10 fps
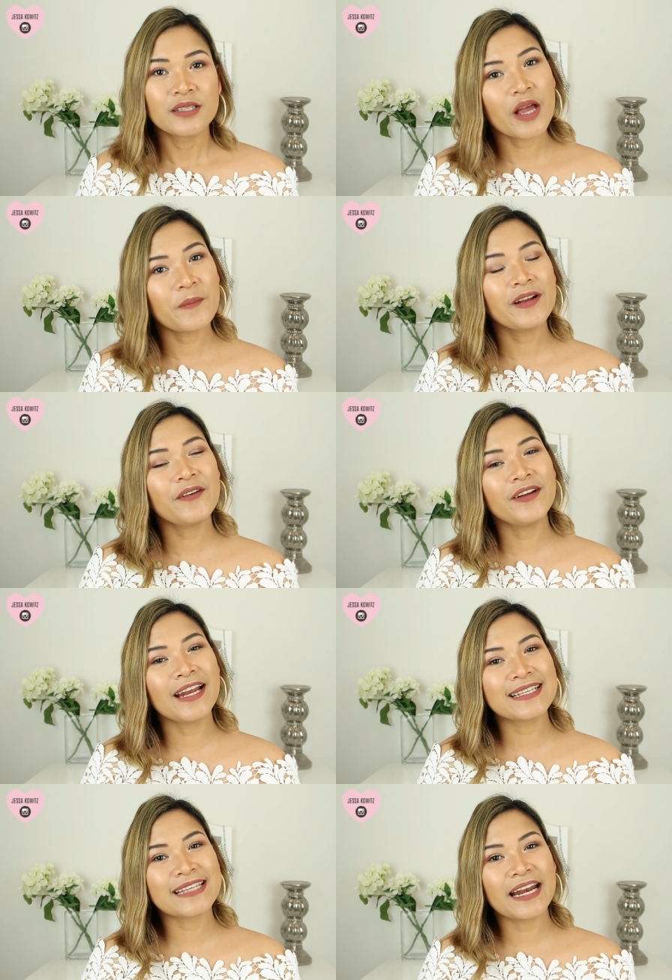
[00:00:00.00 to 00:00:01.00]
So I'm really
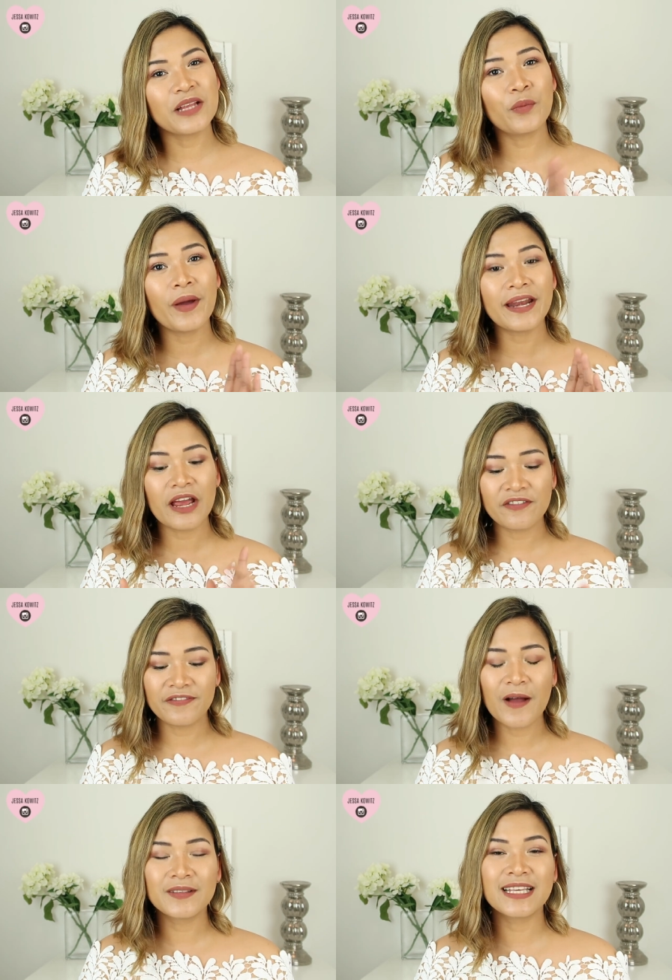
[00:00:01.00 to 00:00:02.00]
really excited when I
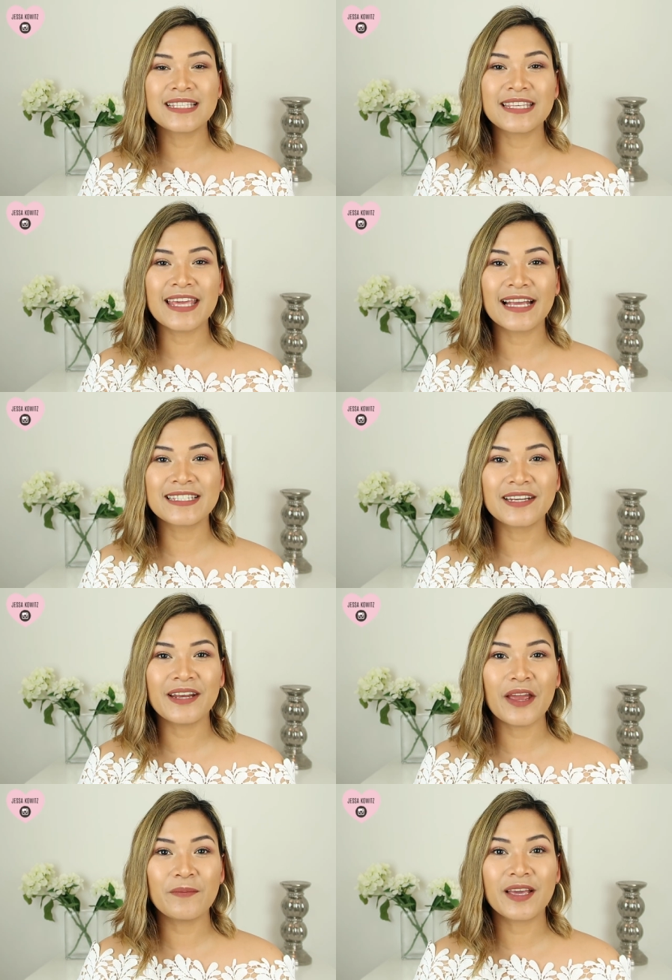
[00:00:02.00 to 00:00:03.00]
found this
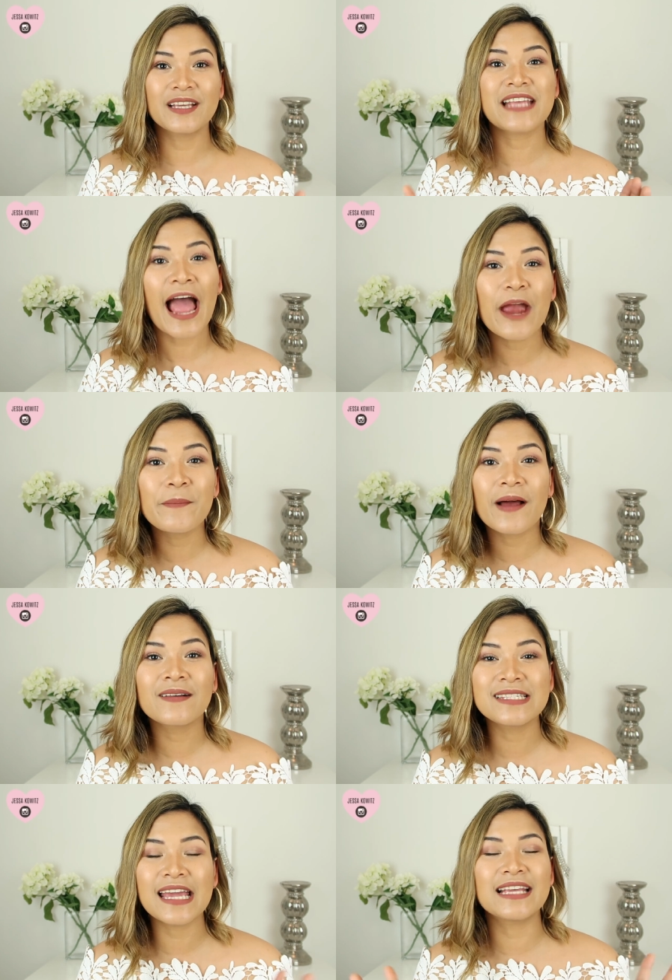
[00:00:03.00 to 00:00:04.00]
yesterday because
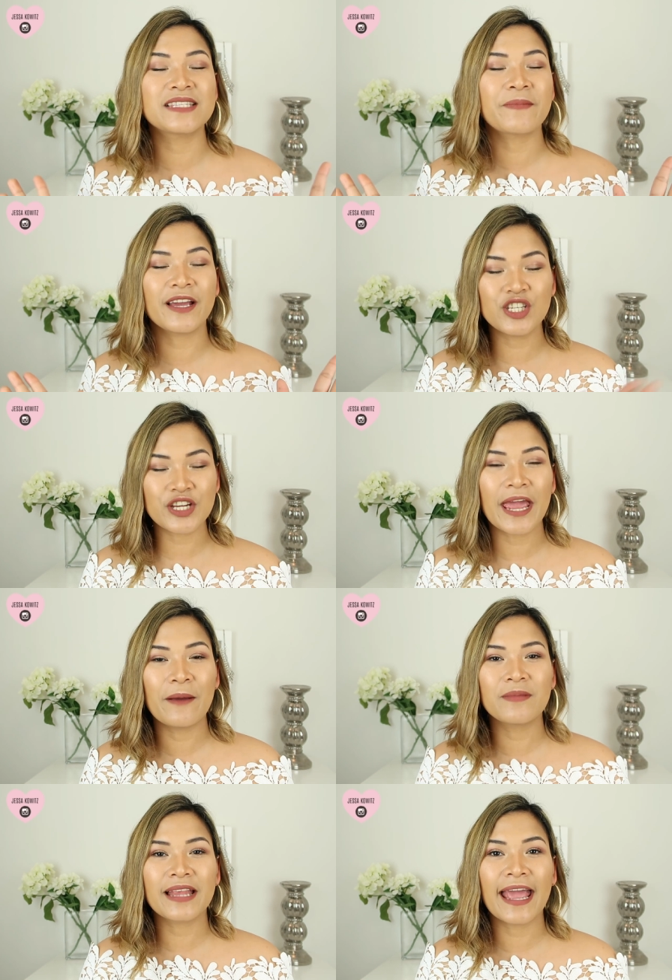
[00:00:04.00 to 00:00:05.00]
eyebrows is my
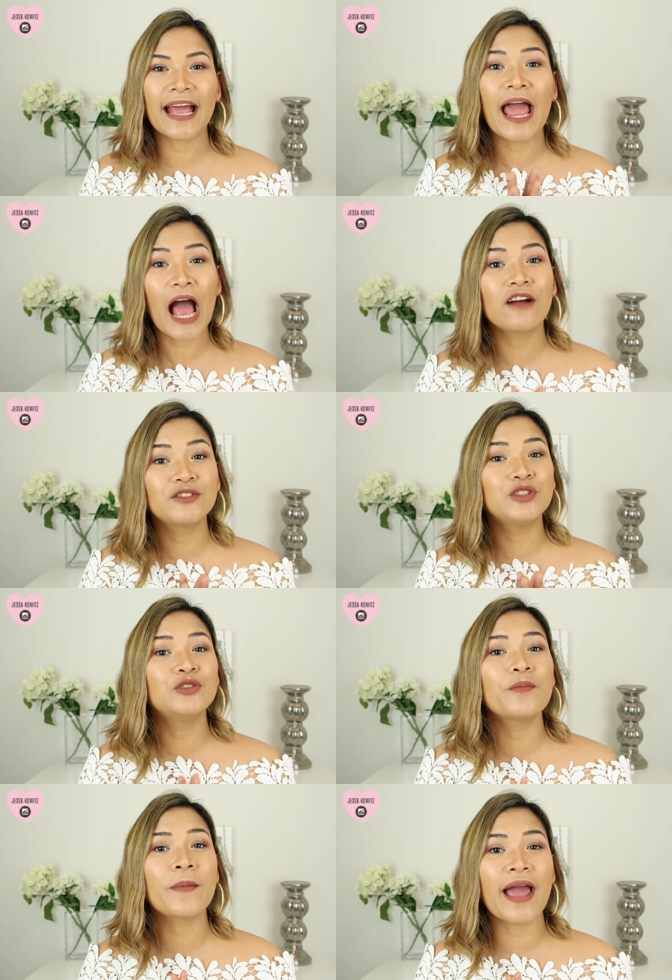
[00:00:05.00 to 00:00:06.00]
jam. Like I have to
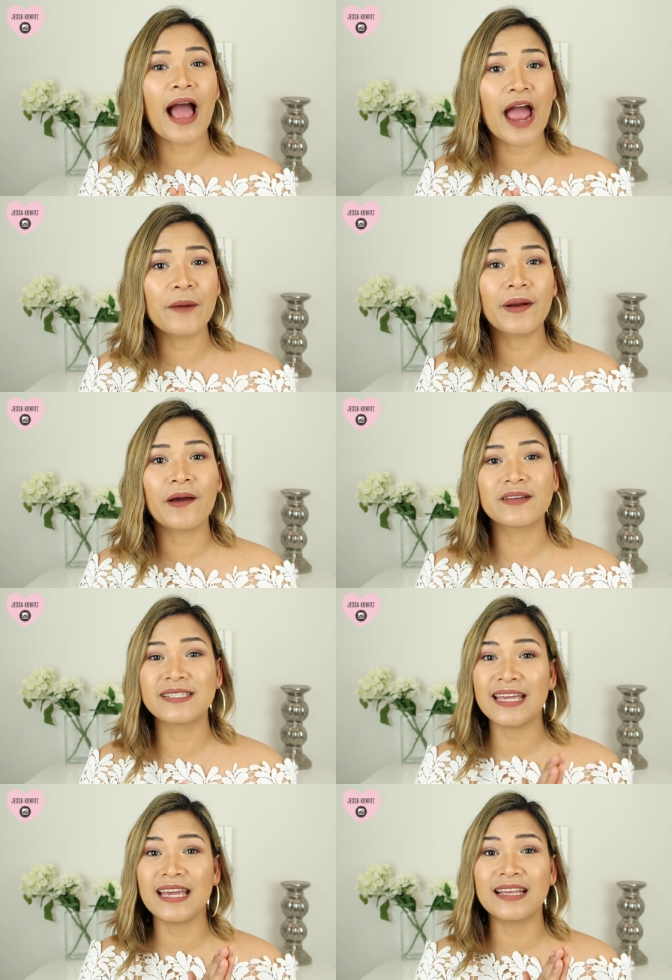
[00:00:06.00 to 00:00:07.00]
do my
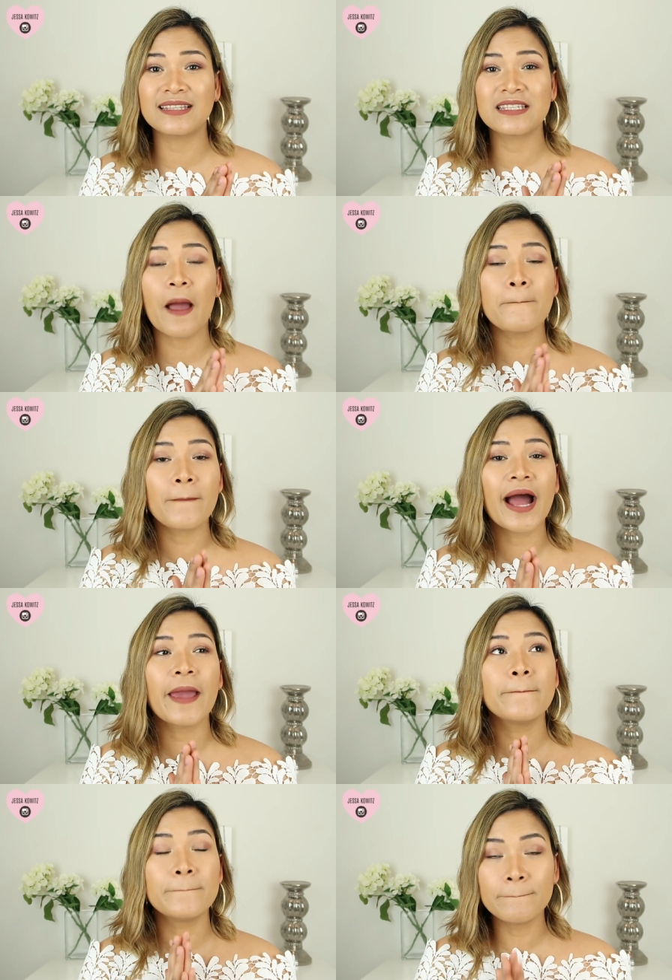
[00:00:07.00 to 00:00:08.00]
eyebrows, it's
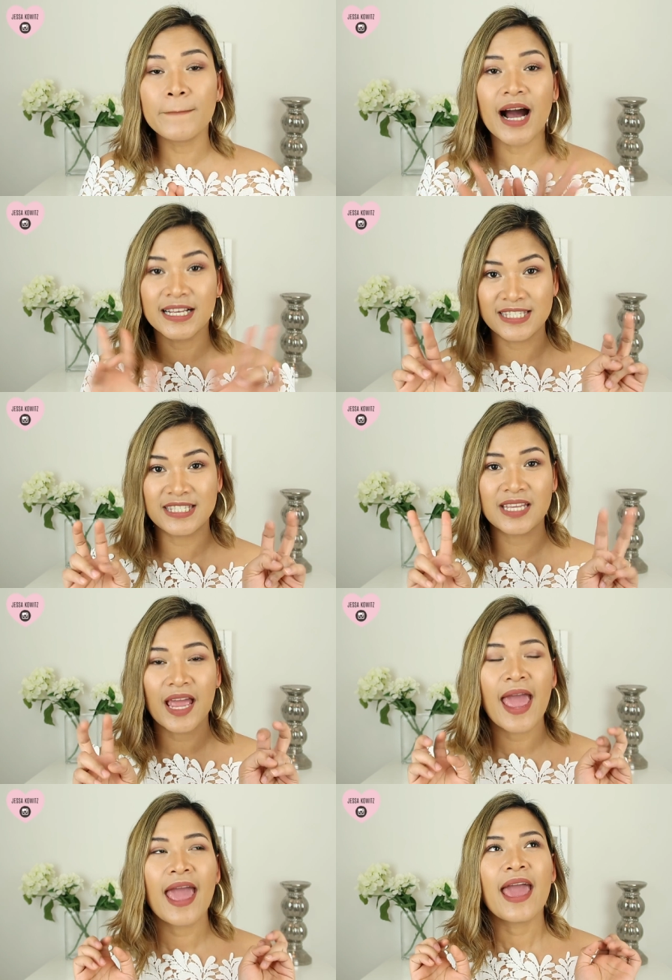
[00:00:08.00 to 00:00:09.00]
my must
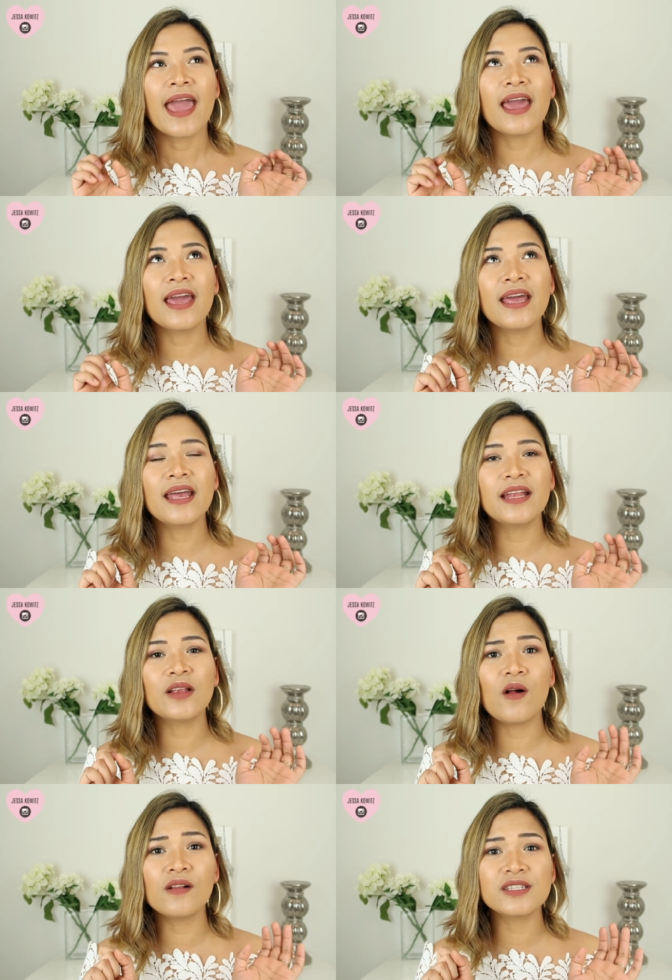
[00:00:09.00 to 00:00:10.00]

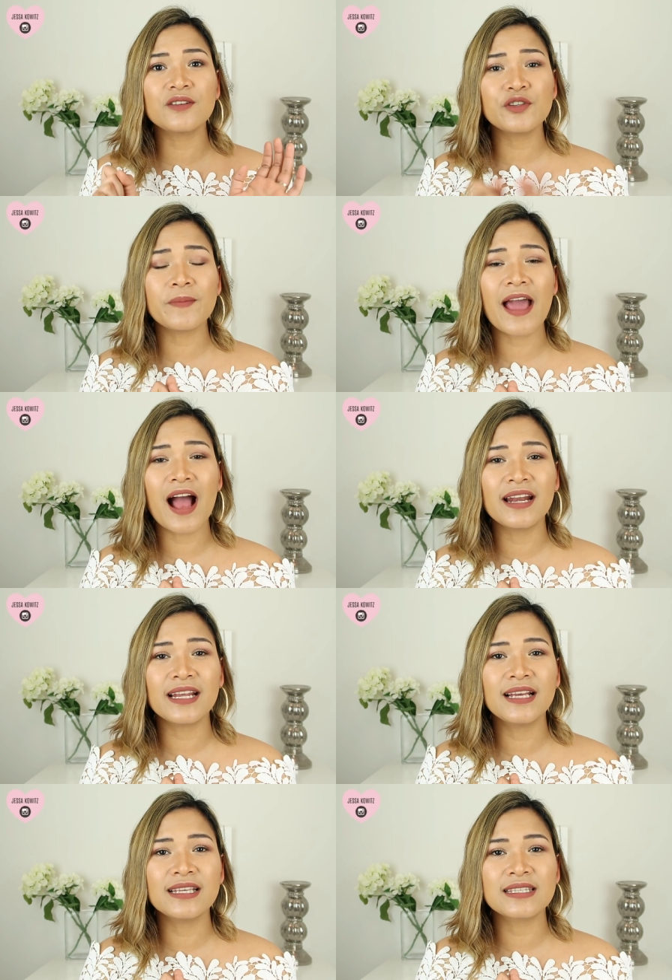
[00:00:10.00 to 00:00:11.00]
and also to be
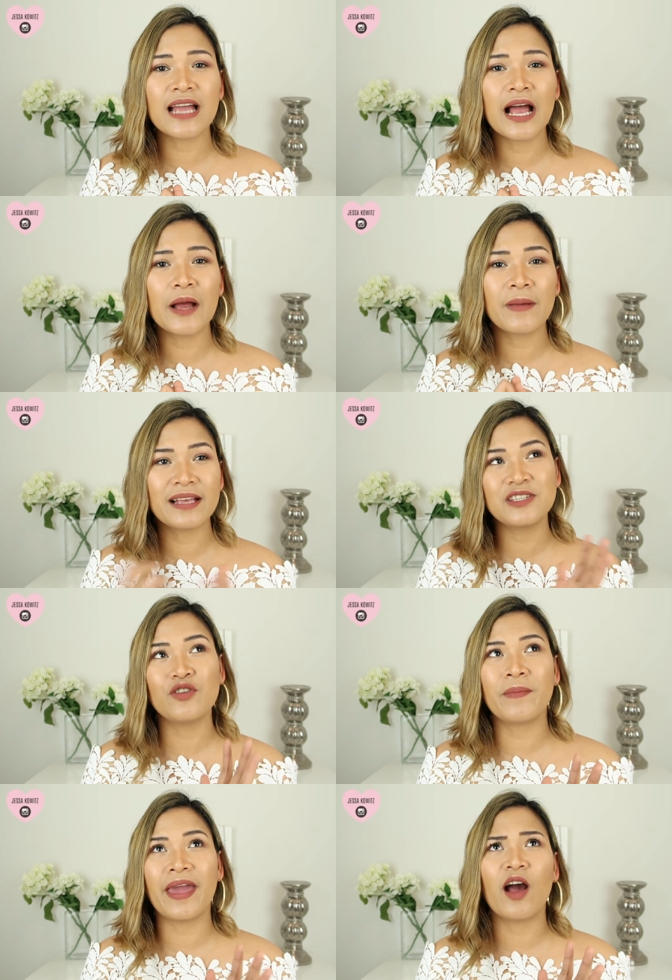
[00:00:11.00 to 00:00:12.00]
honest um, as
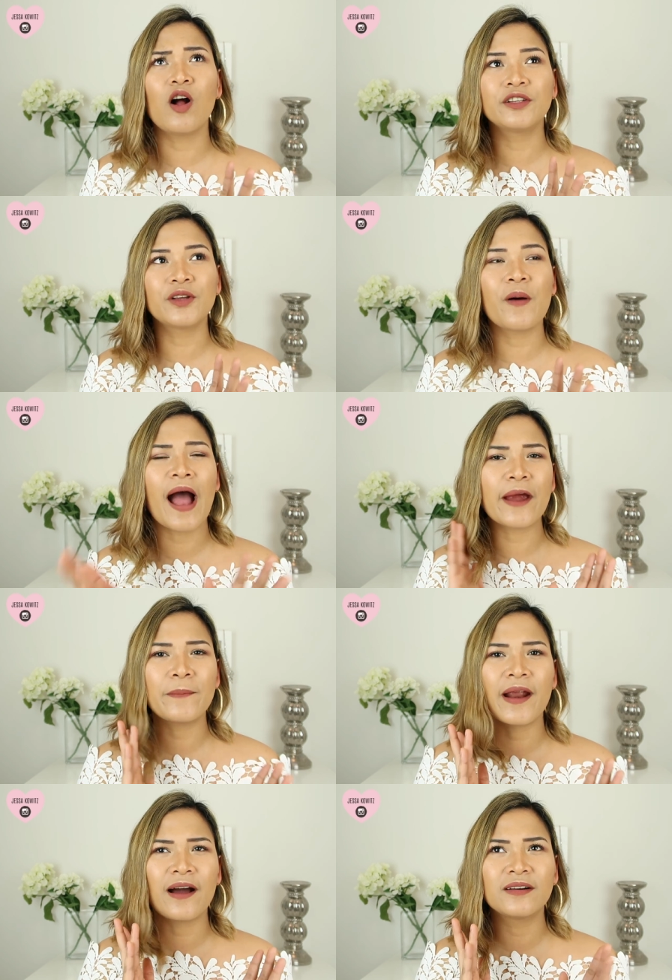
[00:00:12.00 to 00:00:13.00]
you may all know
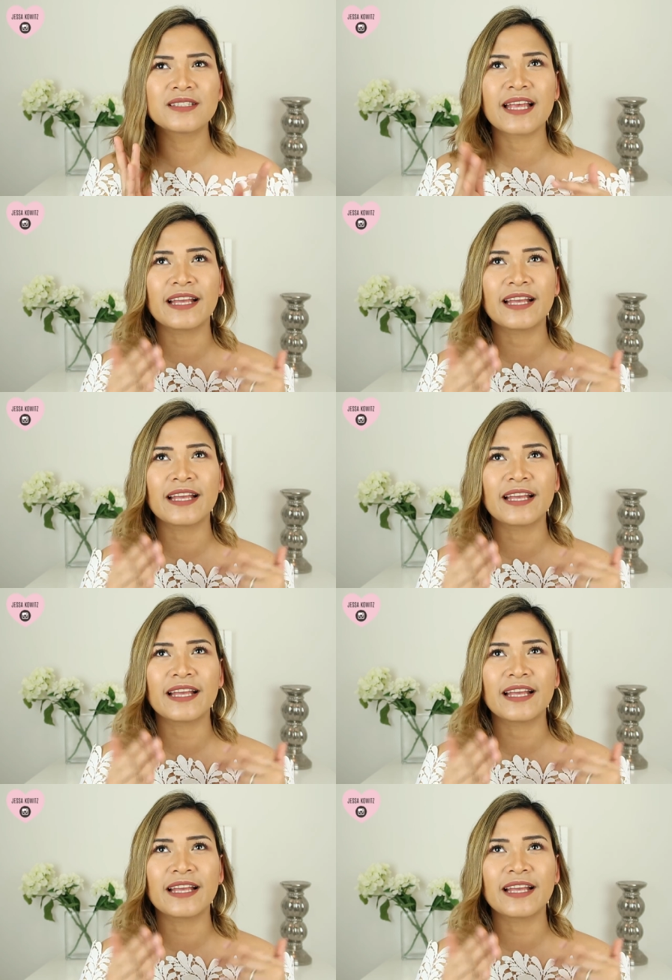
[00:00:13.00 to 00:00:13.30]
eyebrows